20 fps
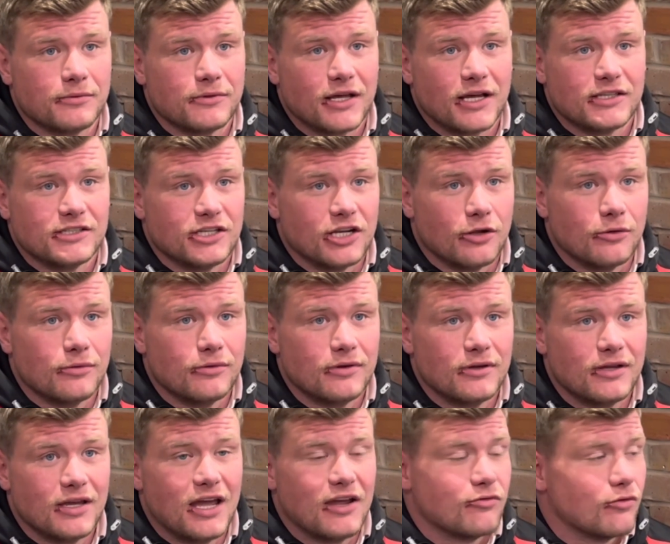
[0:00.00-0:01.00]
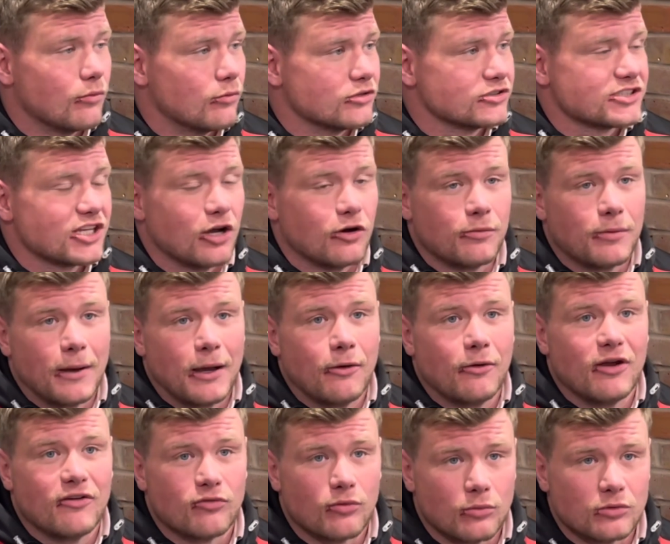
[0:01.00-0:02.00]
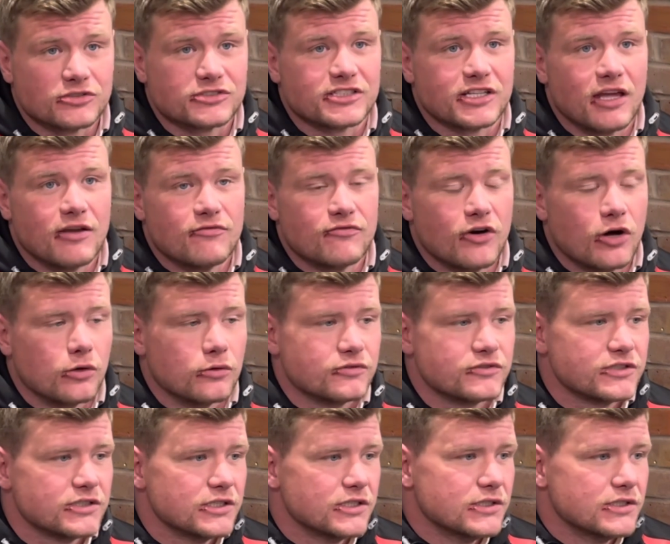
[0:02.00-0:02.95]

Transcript: That, you know, everyone wants to help out. Everyone wants to get involved.